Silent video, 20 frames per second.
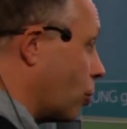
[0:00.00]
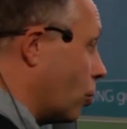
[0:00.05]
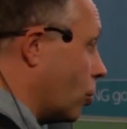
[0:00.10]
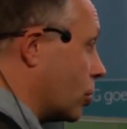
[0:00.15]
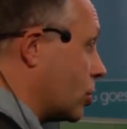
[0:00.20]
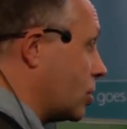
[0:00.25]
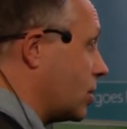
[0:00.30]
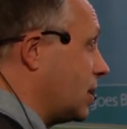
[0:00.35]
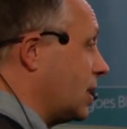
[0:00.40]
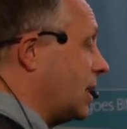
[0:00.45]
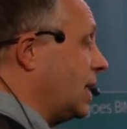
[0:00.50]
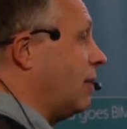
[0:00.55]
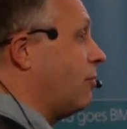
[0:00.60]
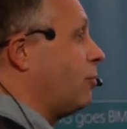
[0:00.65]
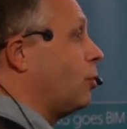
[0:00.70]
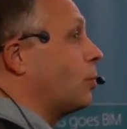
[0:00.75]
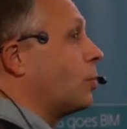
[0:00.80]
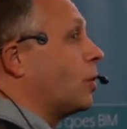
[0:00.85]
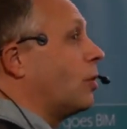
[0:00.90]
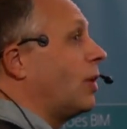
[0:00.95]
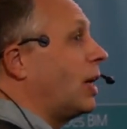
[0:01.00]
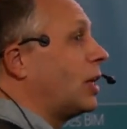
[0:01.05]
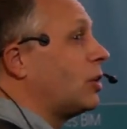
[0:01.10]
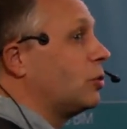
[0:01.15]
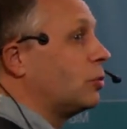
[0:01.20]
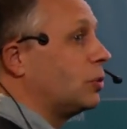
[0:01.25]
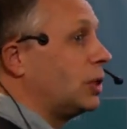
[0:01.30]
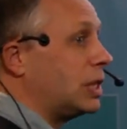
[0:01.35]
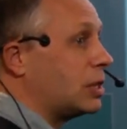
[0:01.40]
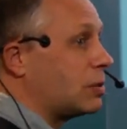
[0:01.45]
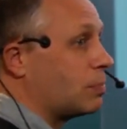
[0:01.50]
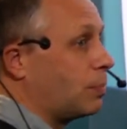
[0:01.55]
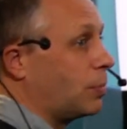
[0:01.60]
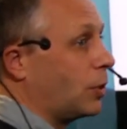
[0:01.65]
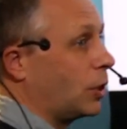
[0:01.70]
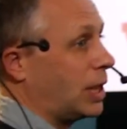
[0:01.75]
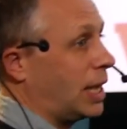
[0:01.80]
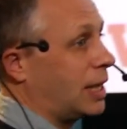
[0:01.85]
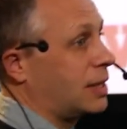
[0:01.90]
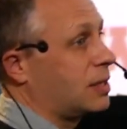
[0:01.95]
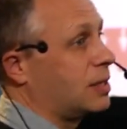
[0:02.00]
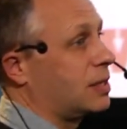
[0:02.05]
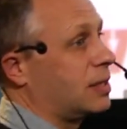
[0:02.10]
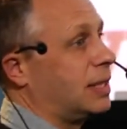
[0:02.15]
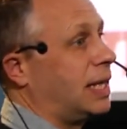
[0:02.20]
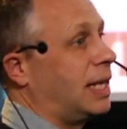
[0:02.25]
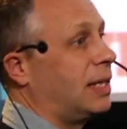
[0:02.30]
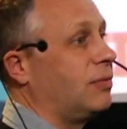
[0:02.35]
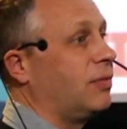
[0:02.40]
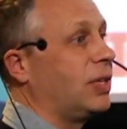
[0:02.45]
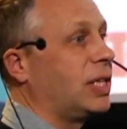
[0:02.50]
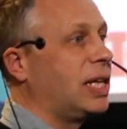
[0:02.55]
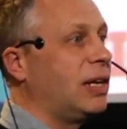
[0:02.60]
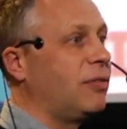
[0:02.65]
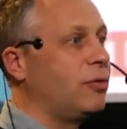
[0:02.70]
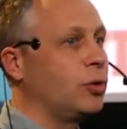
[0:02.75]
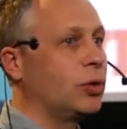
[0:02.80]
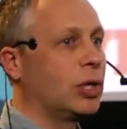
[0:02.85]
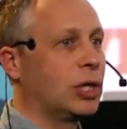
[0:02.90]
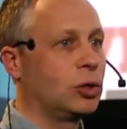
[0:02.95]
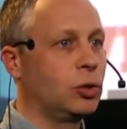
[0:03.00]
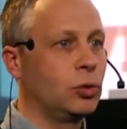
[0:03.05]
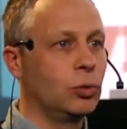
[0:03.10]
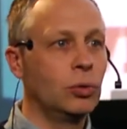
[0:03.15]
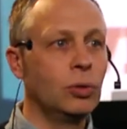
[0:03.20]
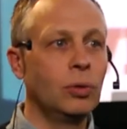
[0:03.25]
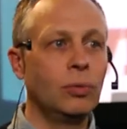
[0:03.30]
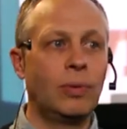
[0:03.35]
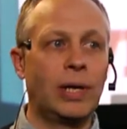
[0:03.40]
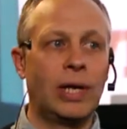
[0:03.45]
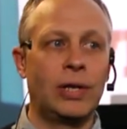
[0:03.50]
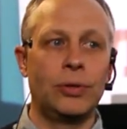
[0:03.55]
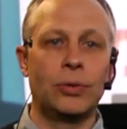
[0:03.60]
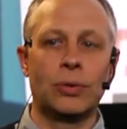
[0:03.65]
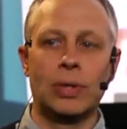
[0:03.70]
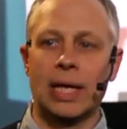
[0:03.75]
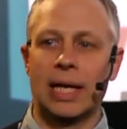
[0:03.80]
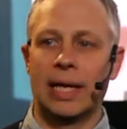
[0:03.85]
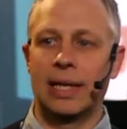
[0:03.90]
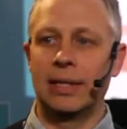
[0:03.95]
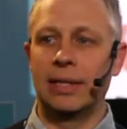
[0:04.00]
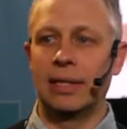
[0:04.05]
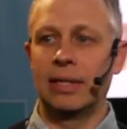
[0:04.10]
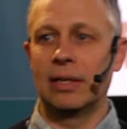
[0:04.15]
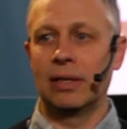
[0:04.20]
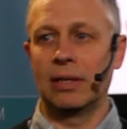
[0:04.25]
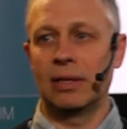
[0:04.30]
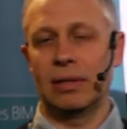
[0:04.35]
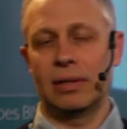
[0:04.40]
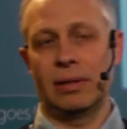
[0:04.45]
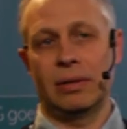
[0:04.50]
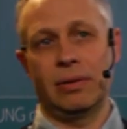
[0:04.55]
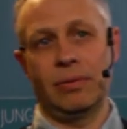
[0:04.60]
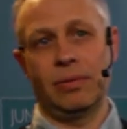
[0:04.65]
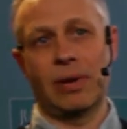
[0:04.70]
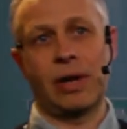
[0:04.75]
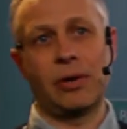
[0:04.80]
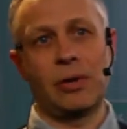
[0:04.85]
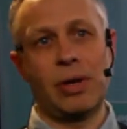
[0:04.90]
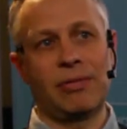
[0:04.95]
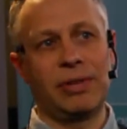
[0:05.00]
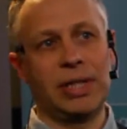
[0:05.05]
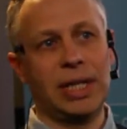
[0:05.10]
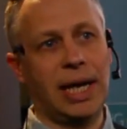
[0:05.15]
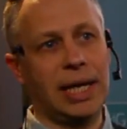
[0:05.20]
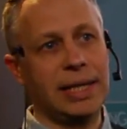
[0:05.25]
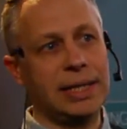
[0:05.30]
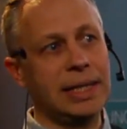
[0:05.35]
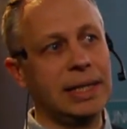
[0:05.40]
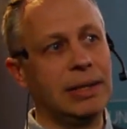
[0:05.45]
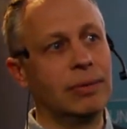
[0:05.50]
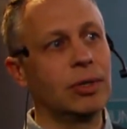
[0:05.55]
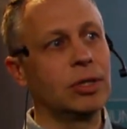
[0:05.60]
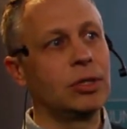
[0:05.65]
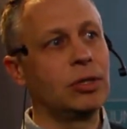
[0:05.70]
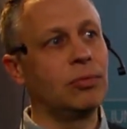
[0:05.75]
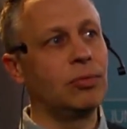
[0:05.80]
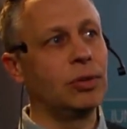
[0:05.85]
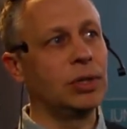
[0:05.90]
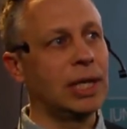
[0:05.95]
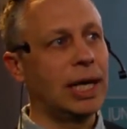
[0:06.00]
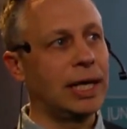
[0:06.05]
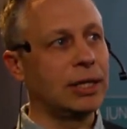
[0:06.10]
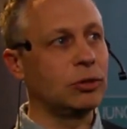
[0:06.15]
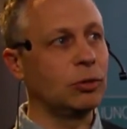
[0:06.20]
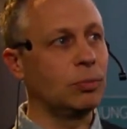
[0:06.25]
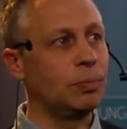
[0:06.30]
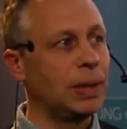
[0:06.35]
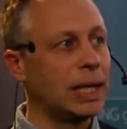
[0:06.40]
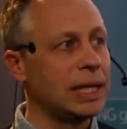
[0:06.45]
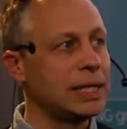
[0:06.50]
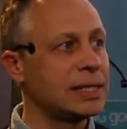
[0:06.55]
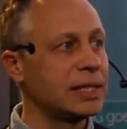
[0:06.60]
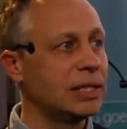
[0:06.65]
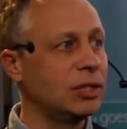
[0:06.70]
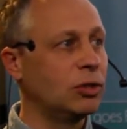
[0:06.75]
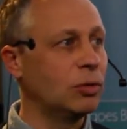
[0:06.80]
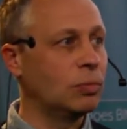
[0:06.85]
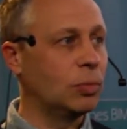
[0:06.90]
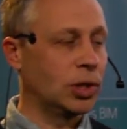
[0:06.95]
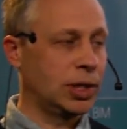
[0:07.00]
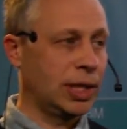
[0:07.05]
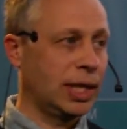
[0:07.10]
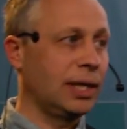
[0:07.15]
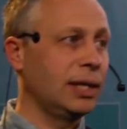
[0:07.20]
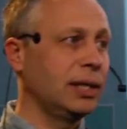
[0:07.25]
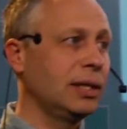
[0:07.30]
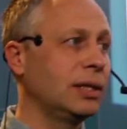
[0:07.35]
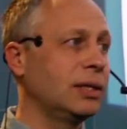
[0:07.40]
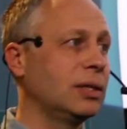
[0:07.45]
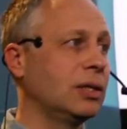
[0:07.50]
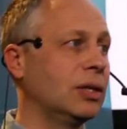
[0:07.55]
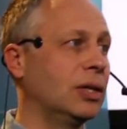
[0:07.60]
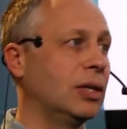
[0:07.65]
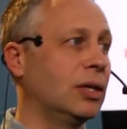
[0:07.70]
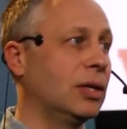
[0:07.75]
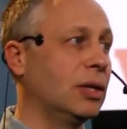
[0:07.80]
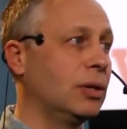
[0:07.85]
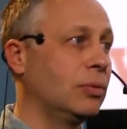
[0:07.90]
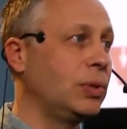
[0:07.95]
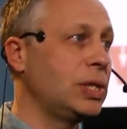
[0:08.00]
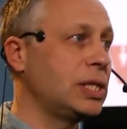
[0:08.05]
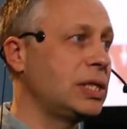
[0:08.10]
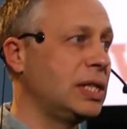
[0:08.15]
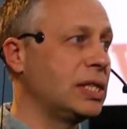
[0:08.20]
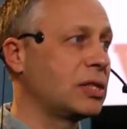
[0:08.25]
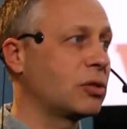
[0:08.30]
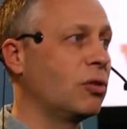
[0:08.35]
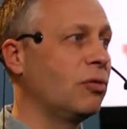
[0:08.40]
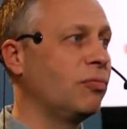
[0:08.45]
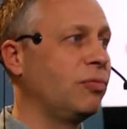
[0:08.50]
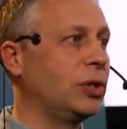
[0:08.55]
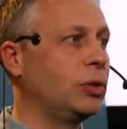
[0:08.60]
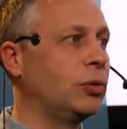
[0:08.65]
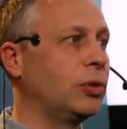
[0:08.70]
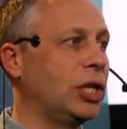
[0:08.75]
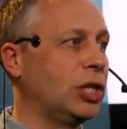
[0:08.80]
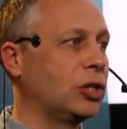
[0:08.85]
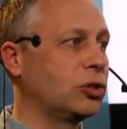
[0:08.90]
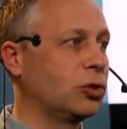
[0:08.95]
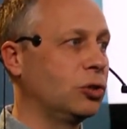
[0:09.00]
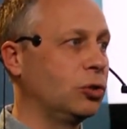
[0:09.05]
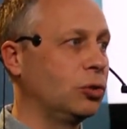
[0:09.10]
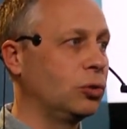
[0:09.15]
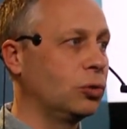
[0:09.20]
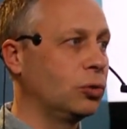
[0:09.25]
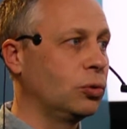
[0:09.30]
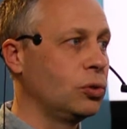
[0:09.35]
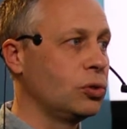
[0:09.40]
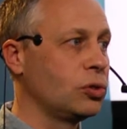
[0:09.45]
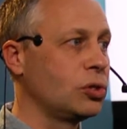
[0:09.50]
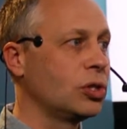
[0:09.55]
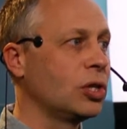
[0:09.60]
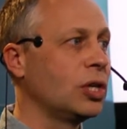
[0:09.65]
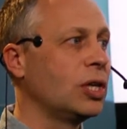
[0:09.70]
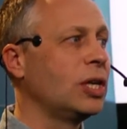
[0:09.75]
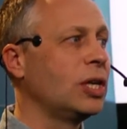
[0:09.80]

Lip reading: course, if you provide you these products, then we give you a tool where you have an ID, what you would like to place in the model. With these configuration tools,